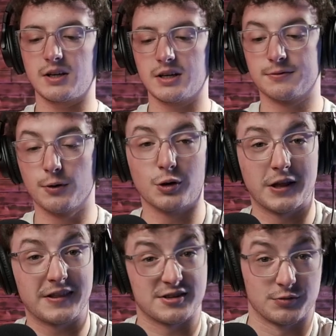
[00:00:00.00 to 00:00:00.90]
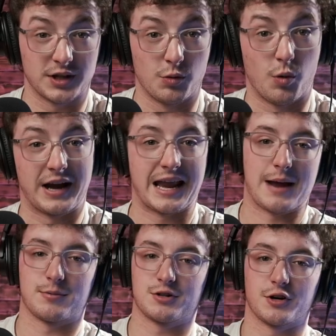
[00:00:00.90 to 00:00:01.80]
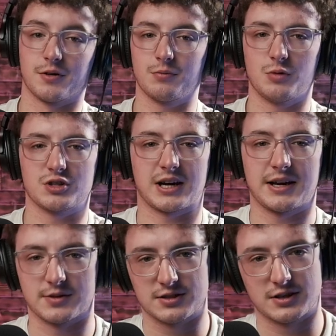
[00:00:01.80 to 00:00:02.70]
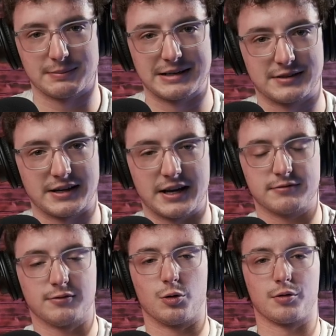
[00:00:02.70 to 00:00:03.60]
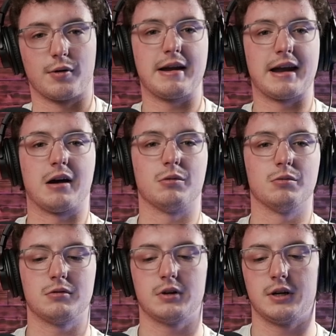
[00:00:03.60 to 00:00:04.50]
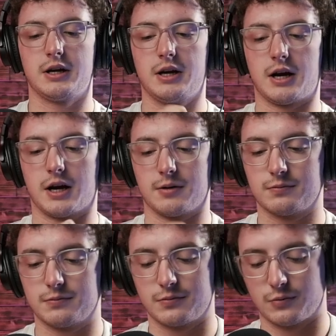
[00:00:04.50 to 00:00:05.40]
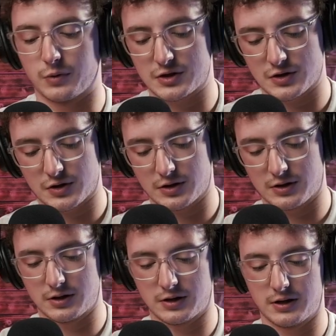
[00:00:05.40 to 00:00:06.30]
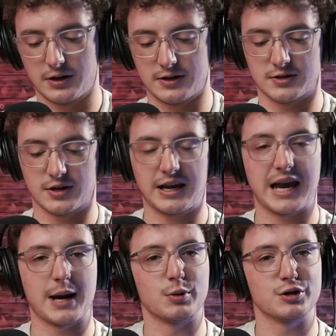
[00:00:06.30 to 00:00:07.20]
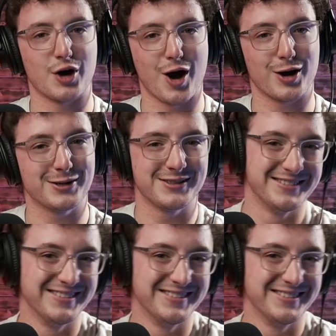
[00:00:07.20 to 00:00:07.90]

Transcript: its focal length, it's a really wide aperture, which I have it stopped down to f4 right now, which is camera talk.